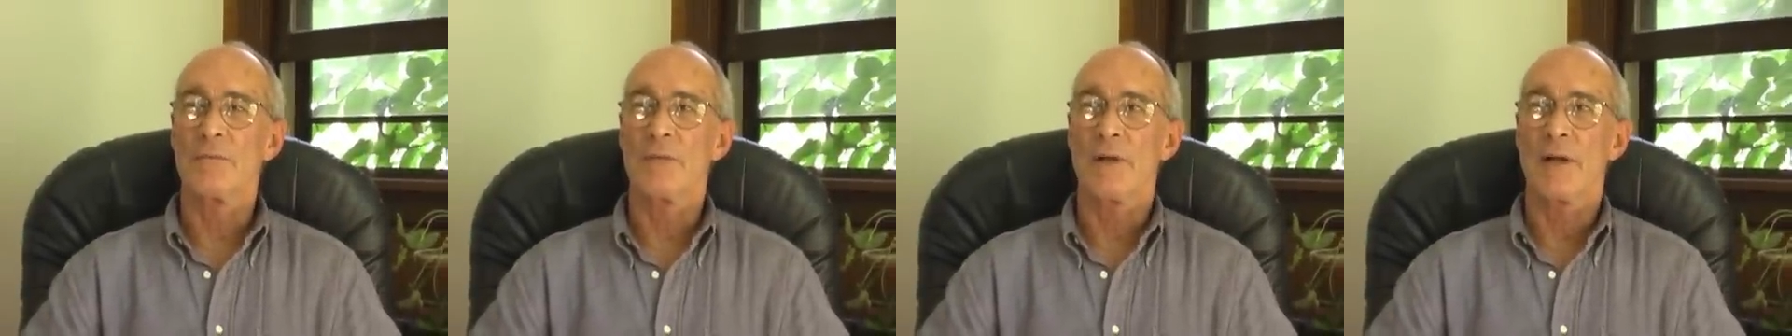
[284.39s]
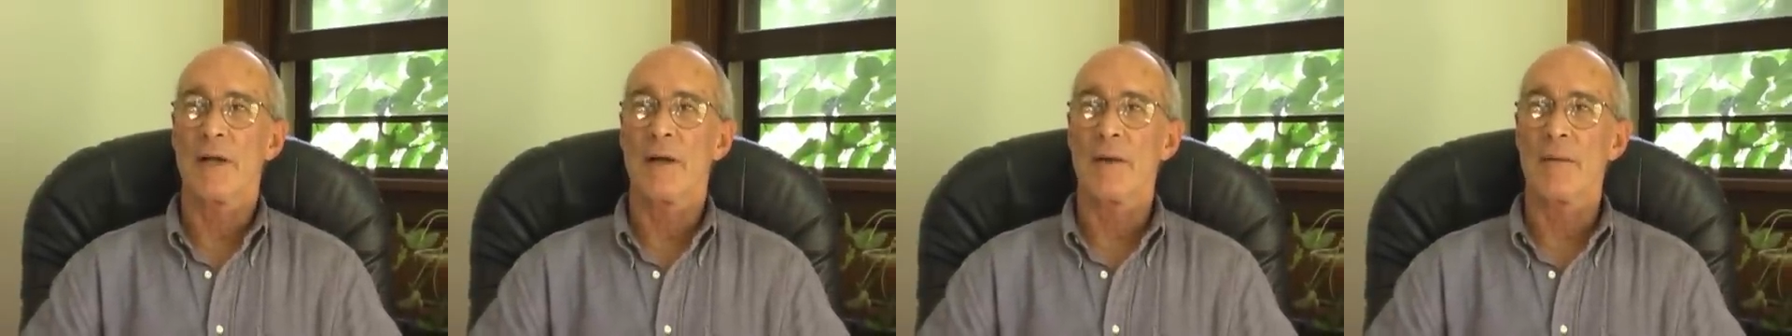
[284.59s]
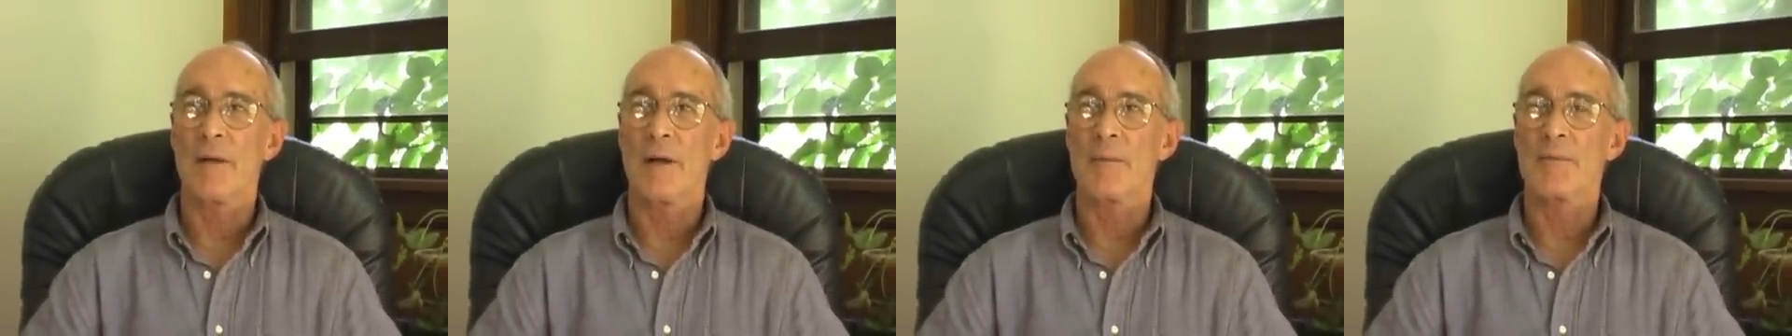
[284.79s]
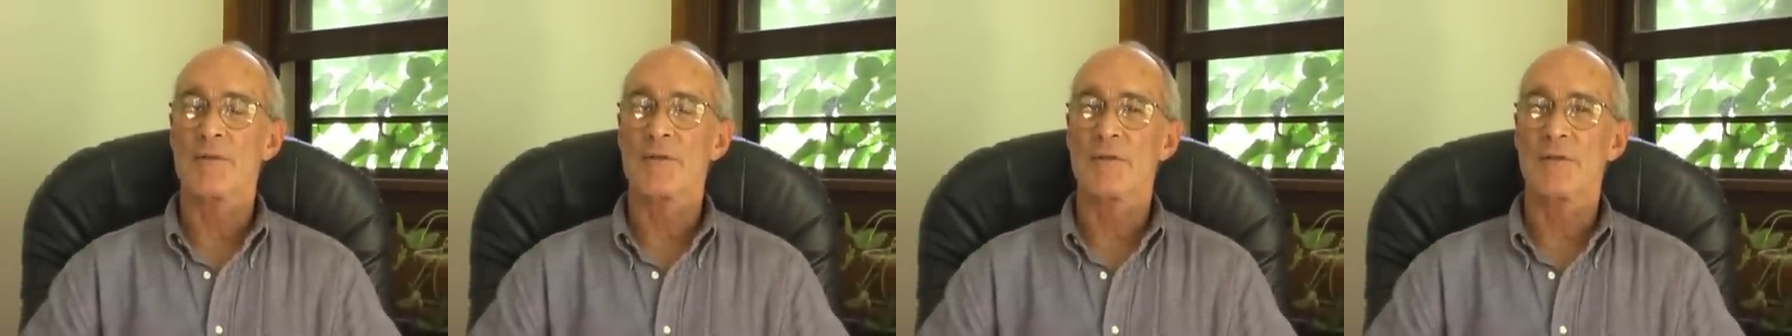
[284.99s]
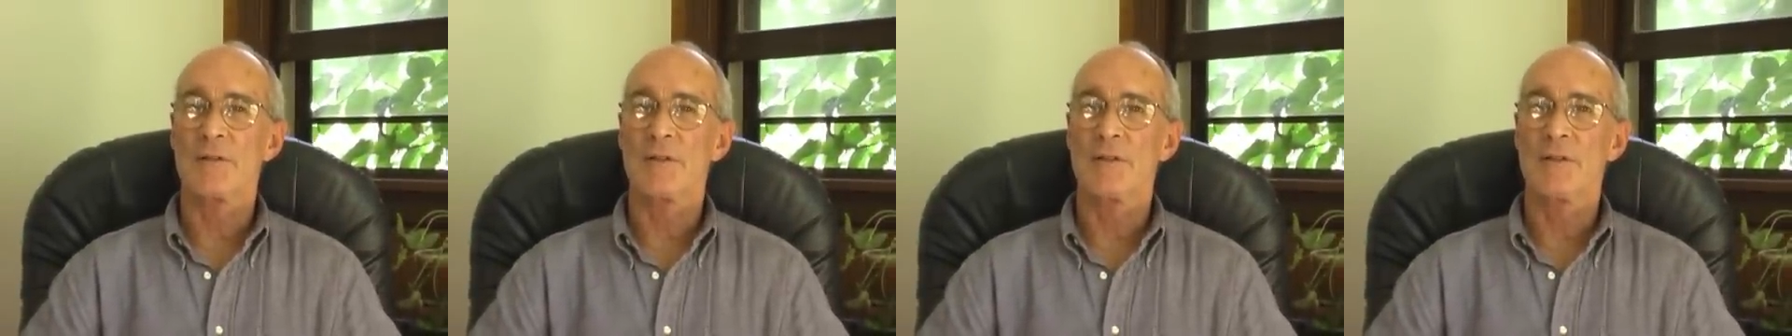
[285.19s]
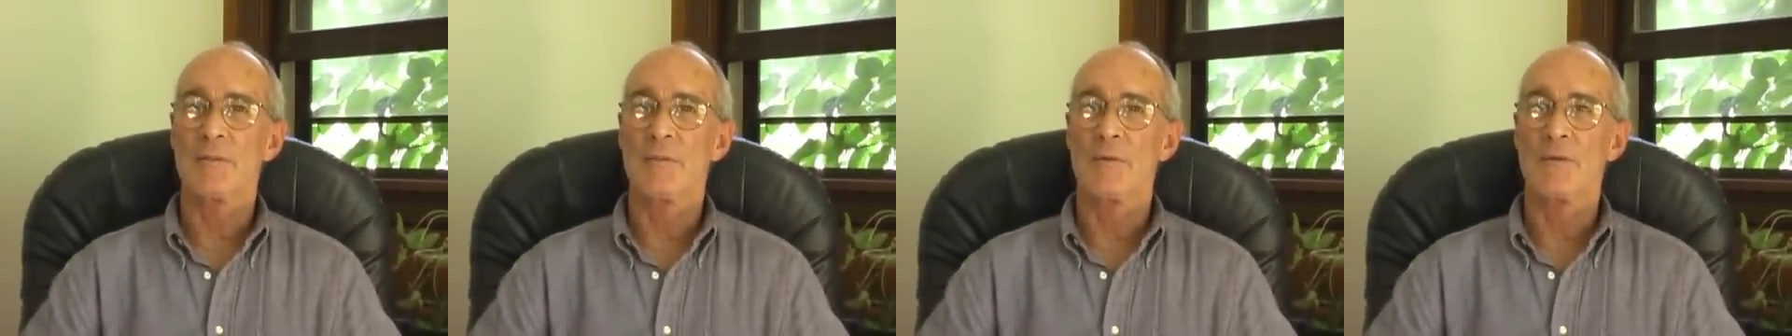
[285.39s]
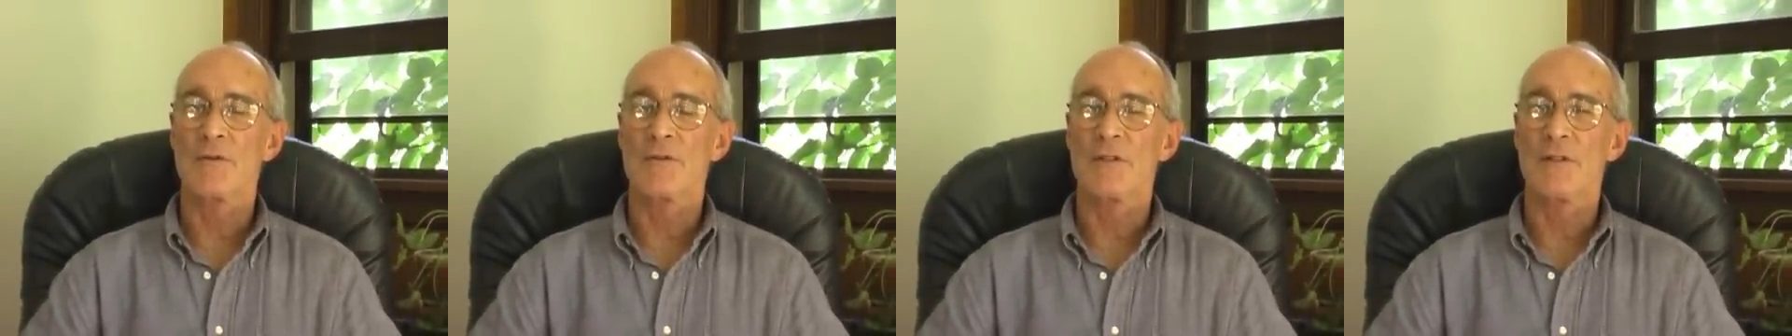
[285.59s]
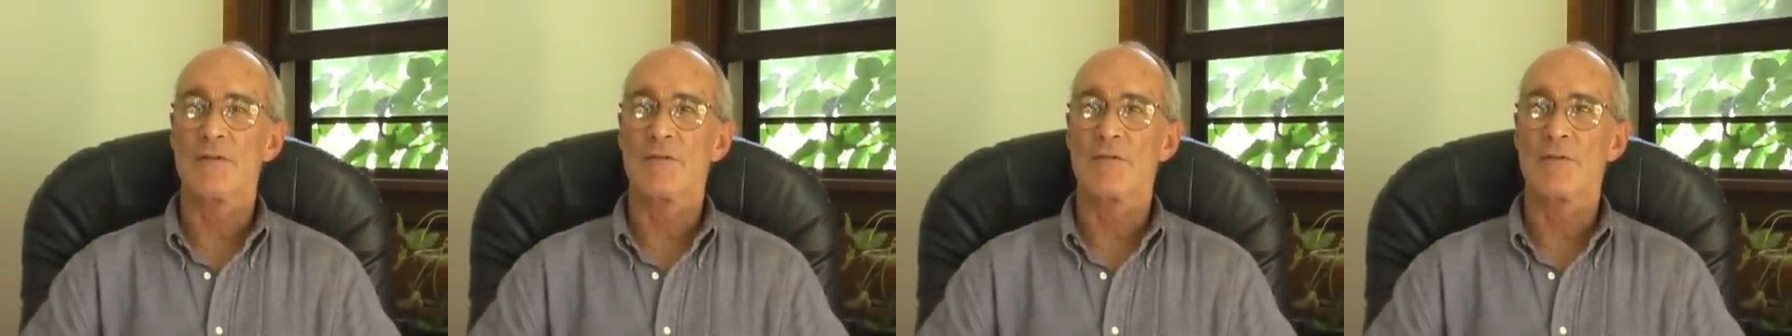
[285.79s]
absolutely the
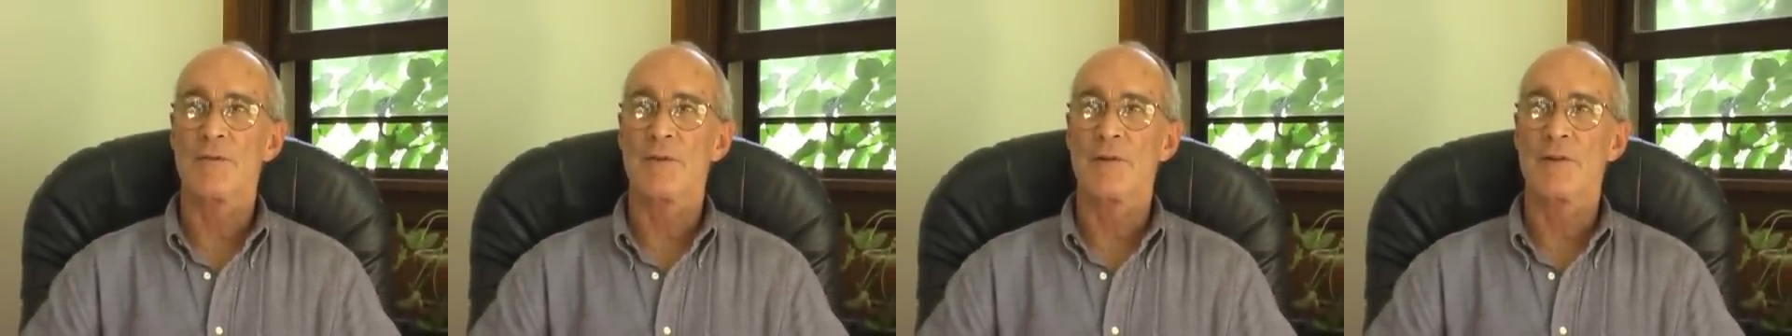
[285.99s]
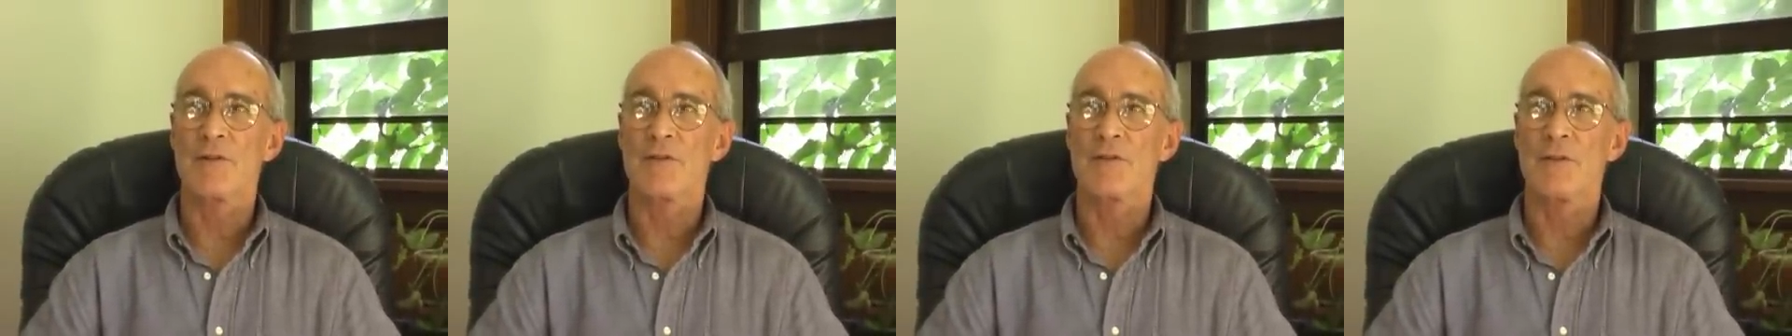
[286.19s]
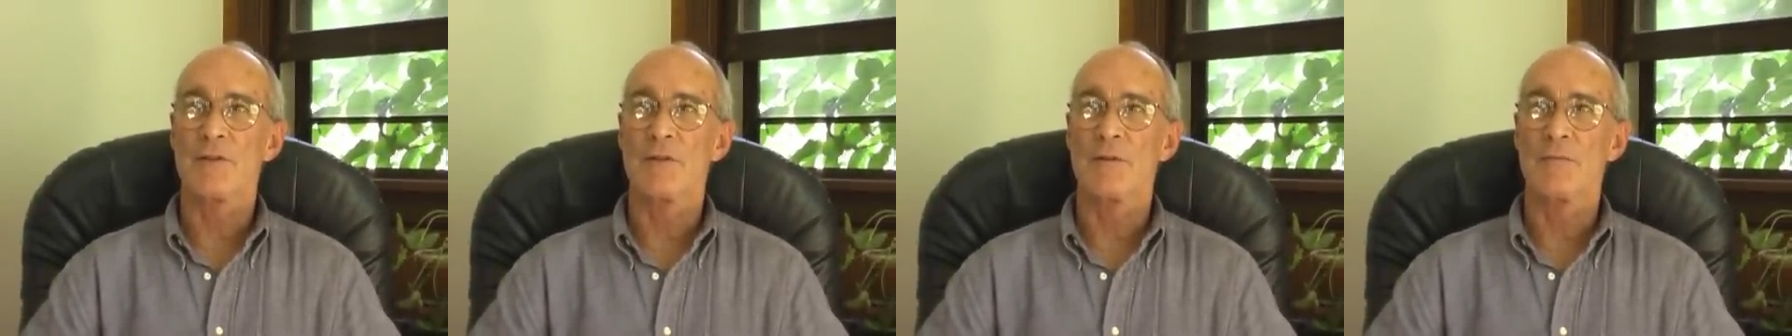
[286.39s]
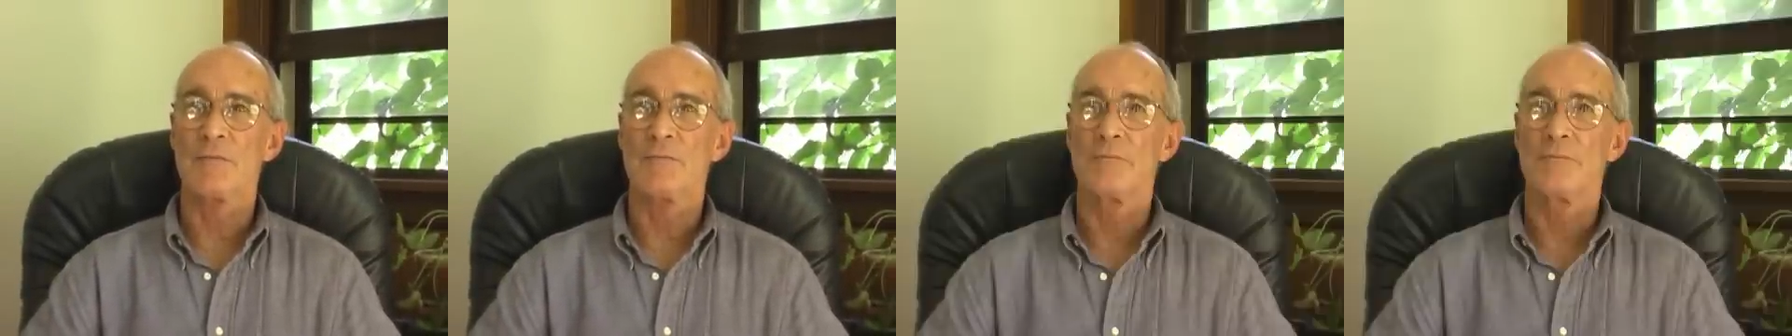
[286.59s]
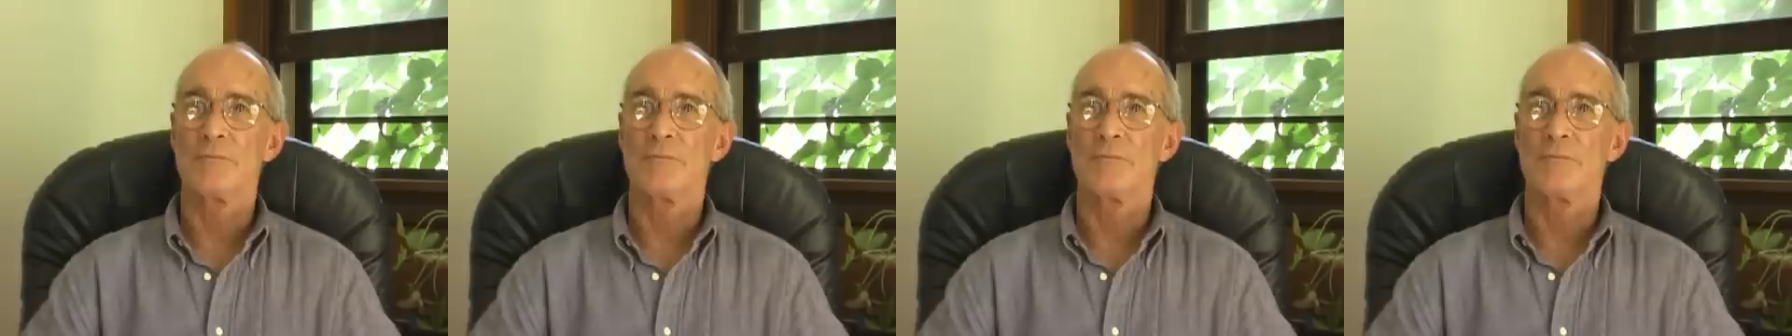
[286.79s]
most influential